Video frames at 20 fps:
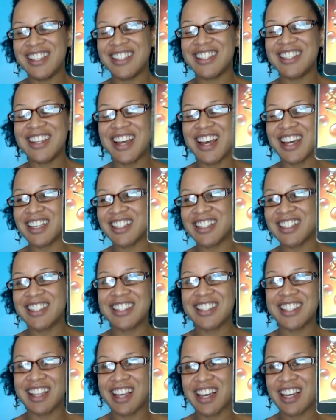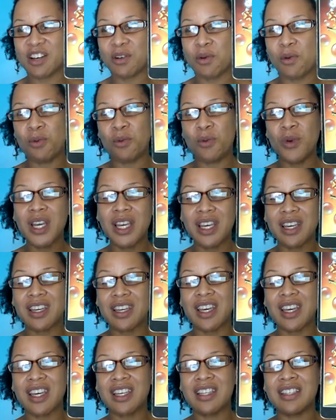next like week
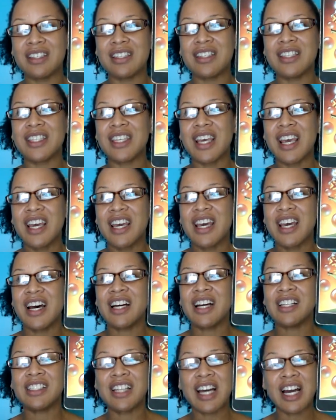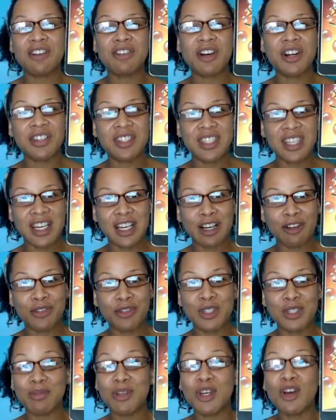is allow ourselves
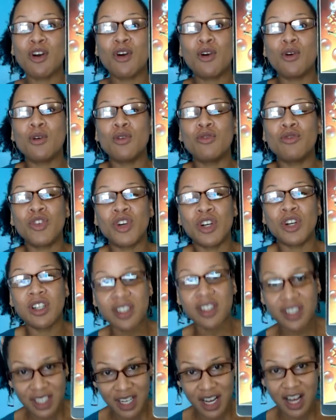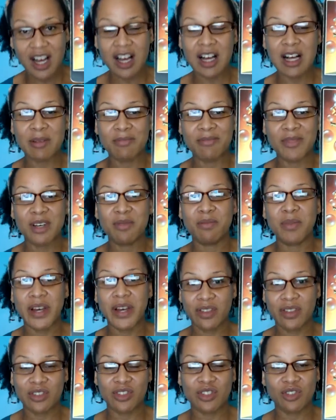to be overcome by
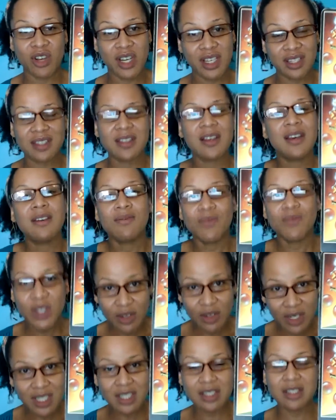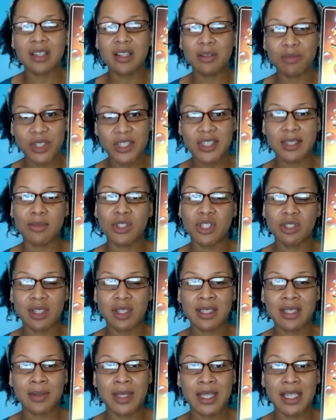the stress. There is going to be some
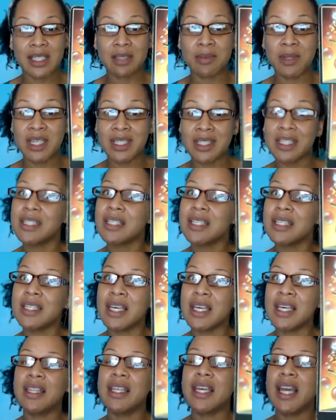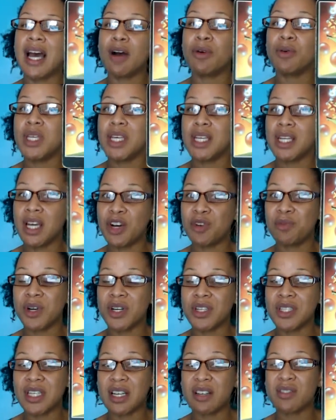stress with this because this is in the how we can help
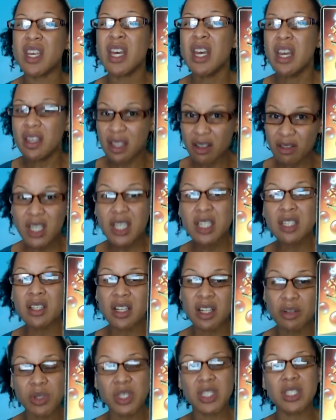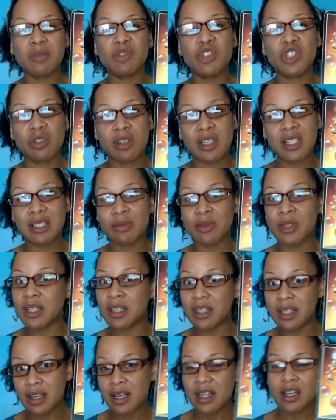ourselves. There is going to be some stress with,
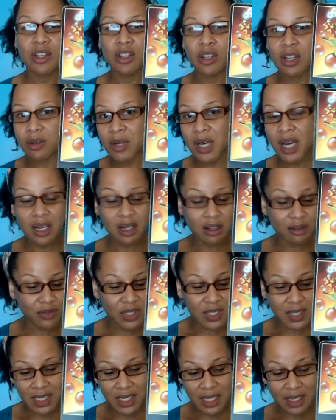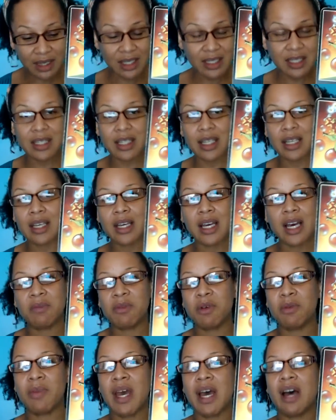you know, kind of seeing this thing come
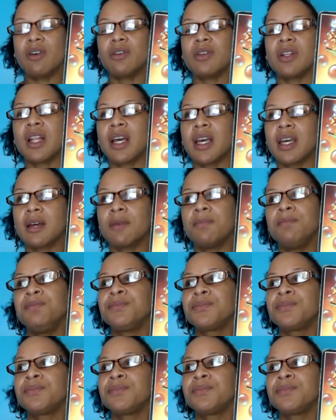about, like,